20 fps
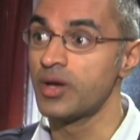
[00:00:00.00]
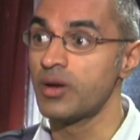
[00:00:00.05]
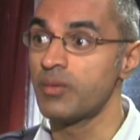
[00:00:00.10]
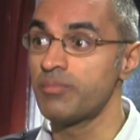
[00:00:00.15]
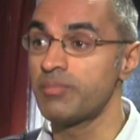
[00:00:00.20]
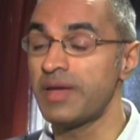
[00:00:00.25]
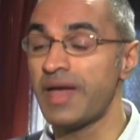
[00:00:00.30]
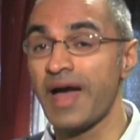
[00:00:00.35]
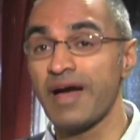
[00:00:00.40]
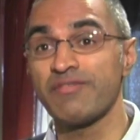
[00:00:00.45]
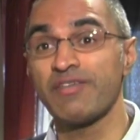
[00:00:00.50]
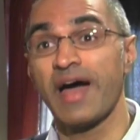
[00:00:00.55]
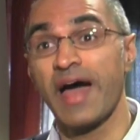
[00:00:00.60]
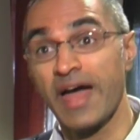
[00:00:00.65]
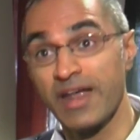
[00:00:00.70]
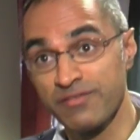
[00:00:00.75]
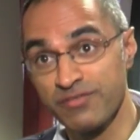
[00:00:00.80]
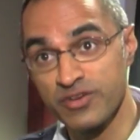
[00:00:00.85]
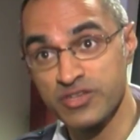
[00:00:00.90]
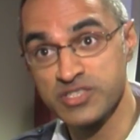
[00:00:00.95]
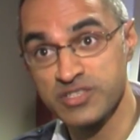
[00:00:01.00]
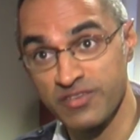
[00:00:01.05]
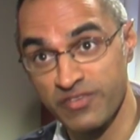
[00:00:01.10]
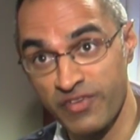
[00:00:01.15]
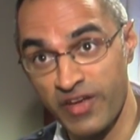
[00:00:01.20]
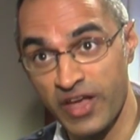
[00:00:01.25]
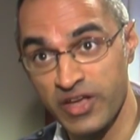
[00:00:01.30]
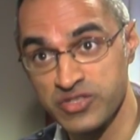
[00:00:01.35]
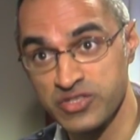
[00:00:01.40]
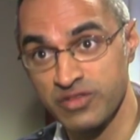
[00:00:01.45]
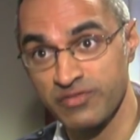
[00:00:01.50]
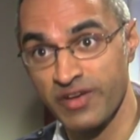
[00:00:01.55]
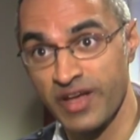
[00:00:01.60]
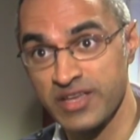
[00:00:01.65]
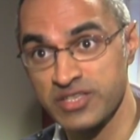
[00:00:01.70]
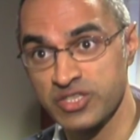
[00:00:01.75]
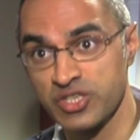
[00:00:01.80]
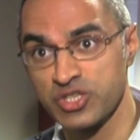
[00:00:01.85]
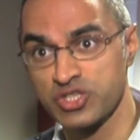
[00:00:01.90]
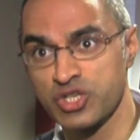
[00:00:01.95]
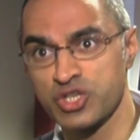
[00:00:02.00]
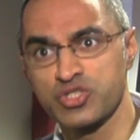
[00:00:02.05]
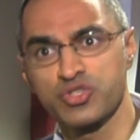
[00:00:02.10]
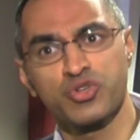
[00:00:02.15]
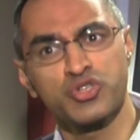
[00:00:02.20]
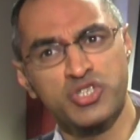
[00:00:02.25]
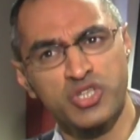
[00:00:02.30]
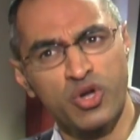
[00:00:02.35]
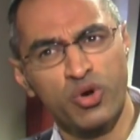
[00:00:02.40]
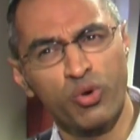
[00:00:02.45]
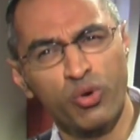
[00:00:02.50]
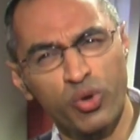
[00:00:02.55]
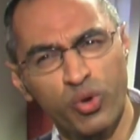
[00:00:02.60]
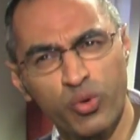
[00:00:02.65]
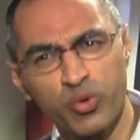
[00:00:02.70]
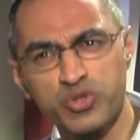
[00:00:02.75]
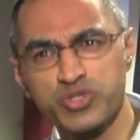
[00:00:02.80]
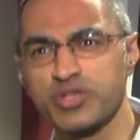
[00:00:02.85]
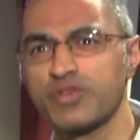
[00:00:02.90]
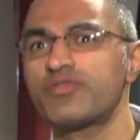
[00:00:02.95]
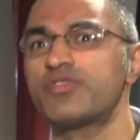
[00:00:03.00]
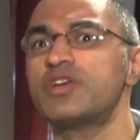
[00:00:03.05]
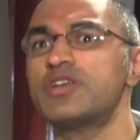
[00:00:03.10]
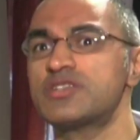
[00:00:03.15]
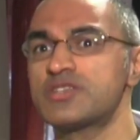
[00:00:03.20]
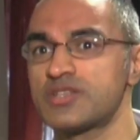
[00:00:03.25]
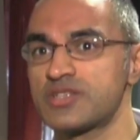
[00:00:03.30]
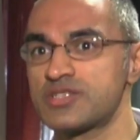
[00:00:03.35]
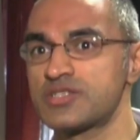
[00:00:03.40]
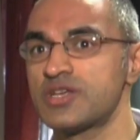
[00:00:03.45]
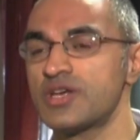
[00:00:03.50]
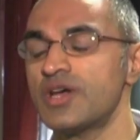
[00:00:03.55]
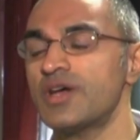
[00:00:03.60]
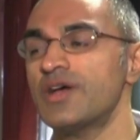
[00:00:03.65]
may have adverse effects on the vasculature. So it's a whole host of reasons